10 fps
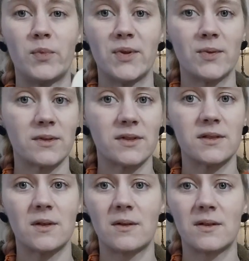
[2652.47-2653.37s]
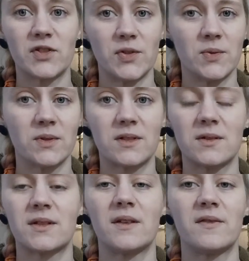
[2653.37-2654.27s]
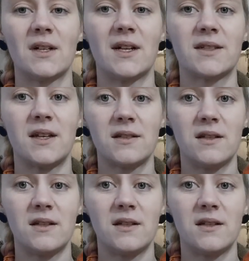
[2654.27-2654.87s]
boots or shoes or something like that.